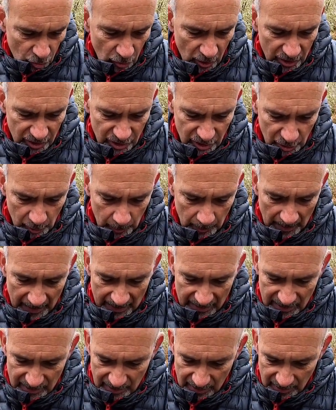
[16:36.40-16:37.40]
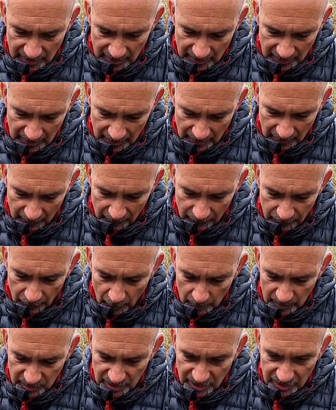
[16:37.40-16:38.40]
dry seal bags
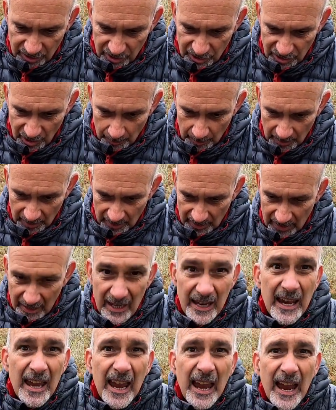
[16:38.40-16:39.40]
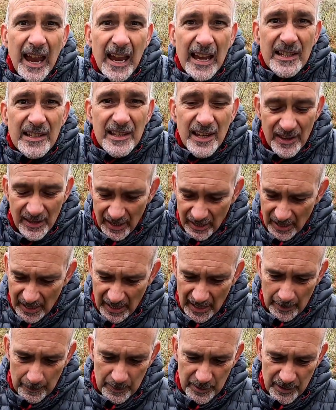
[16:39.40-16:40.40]
from Sea to Summit is that
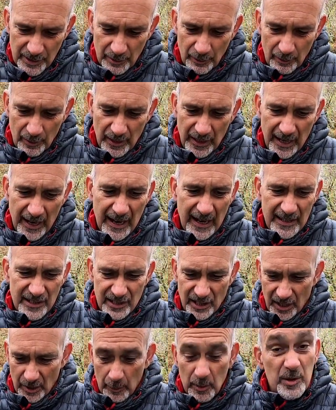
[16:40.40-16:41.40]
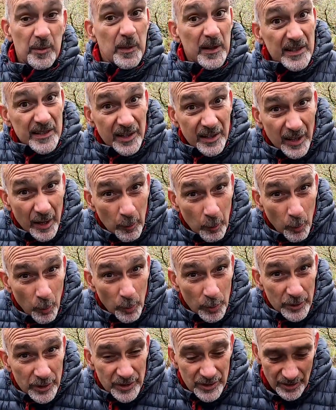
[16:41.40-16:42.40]
they're absolutely airtight, which means that
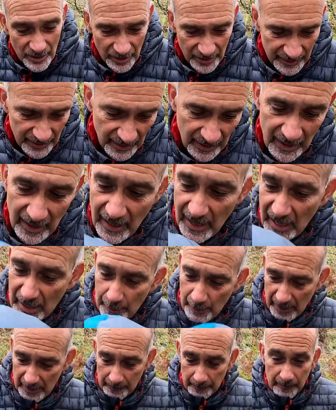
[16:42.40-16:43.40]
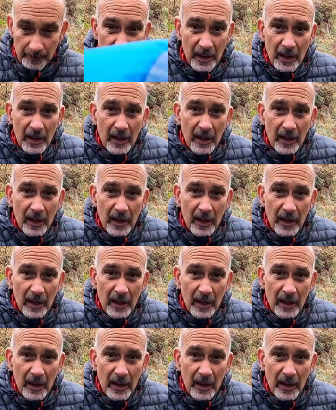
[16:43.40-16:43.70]
they're watertight. Anyway,